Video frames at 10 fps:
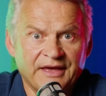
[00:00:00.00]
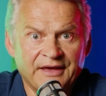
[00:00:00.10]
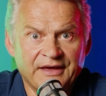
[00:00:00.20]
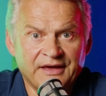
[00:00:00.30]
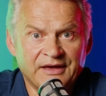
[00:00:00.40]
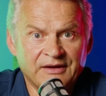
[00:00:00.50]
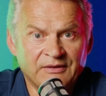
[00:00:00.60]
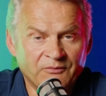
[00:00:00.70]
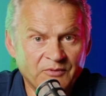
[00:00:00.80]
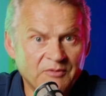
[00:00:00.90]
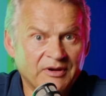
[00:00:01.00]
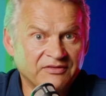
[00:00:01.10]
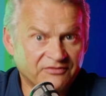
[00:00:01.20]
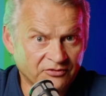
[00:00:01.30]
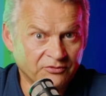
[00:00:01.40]
Uh, we
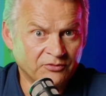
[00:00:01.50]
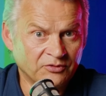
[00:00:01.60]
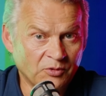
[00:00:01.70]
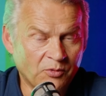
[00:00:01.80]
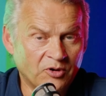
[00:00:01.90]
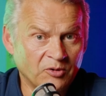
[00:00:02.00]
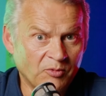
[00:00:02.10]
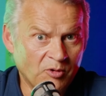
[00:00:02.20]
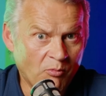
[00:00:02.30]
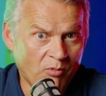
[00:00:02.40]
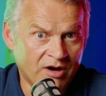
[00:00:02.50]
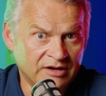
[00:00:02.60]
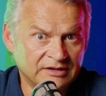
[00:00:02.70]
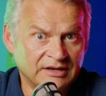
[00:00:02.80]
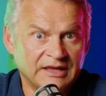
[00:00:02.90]
went through the World War
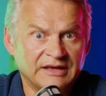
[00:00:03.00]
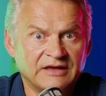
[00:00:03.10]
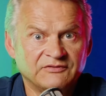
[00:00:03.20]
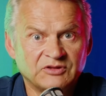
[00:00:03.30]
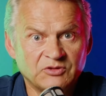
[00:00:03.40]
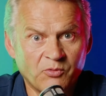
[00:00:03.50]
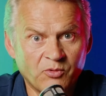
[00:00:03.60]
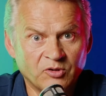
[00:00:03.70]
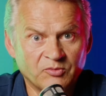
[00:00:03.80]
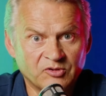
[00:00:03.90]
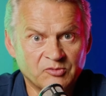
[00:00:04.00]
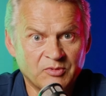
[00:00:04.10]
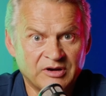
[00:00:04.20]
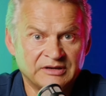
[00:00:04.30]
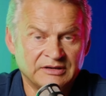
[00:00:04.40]
One, and after the World War
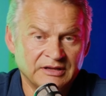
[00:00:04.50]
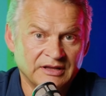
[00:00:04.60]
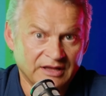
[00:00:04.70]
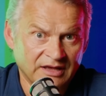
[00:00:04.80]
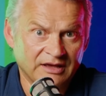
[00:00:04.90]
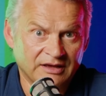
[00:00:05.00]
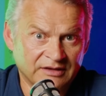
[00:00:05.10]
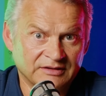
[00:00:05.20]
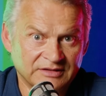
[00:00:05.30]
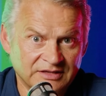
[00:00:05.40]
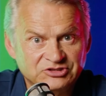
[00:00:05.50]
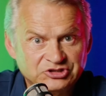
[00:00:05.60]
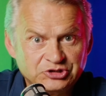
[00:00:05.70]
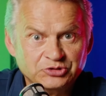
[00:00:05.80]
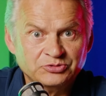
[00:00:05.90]
One, uh,
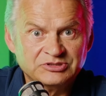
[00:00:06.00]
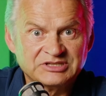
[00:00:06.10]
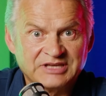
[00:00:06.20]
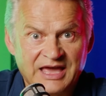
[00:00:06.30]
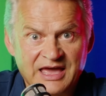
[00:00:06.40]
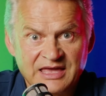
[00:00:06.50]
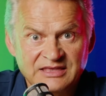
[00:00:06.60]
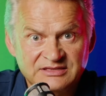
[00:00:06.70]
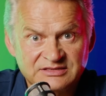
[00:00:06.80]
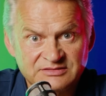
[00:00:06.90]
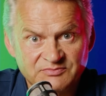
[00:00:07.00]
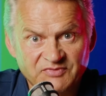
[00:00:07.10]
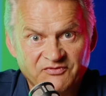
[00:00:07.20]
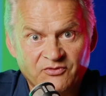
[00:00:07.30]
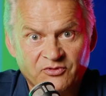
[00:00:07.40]
two decades
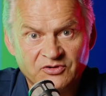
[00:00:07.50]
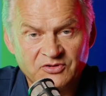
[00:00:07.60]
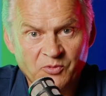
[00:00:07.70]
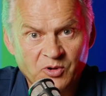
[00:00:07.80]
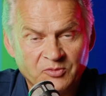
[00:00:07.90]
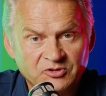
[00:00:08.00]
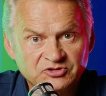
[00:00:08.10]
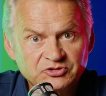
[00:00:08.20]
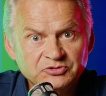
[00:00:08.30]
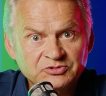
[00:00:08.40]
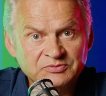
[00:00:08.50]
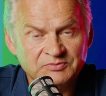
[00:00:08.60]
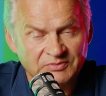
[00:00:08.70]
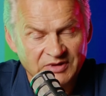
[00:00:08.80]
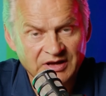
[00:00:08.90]
before the World War Two
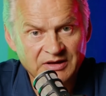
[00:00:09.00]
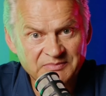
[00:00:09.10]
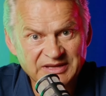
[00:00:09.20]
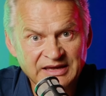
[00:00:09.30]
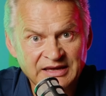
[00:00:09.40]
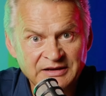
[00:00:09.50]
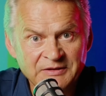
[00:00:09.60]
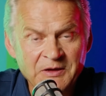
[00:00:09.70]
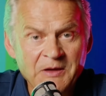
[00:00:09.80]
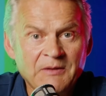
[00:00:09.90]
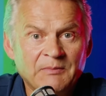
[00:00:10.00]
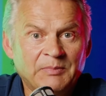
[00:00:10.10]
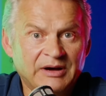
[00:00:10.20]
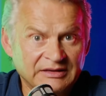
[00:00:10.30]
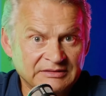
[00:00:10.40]
uh, began,
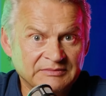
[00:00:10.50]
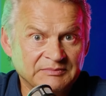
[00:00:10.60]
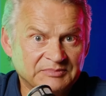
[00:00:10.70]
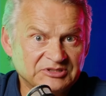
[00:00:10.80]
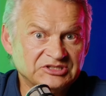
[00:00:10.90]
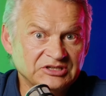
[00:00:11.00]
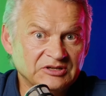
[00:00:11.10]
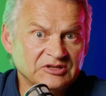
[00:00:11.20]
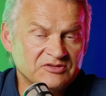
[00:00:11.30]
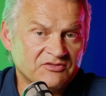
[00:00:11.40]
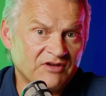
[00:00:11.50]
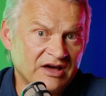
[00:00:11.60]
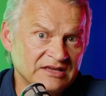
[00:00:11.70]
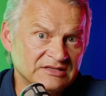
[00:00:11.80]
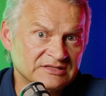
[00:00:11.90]
but particularly the
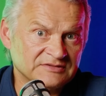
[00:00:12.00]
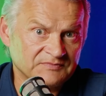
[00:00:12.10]
rise